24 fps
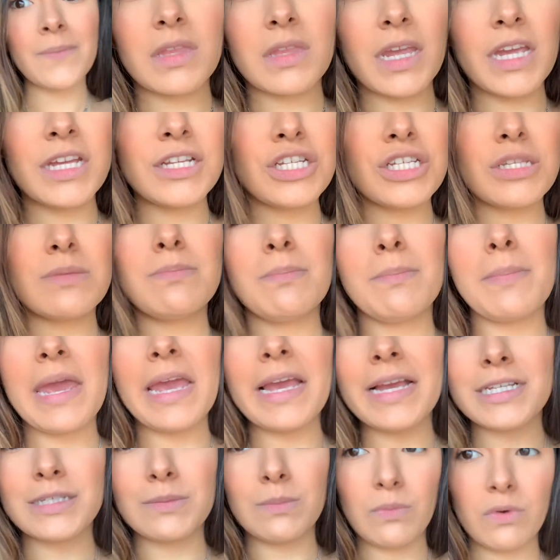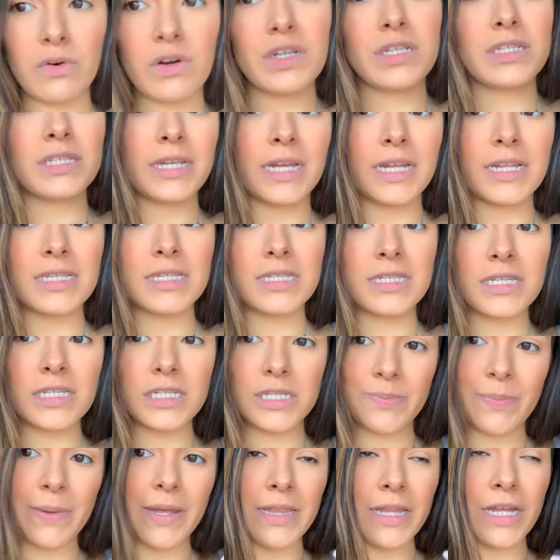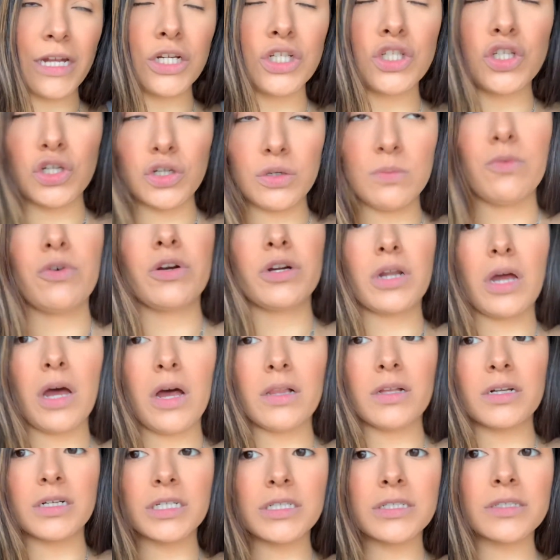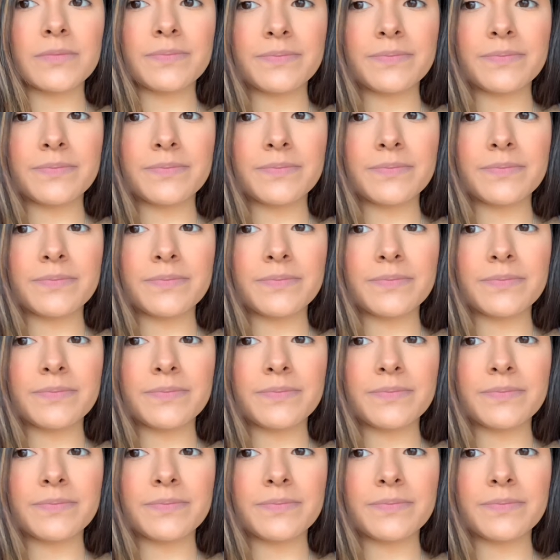It just makes more sense to spend like $2 more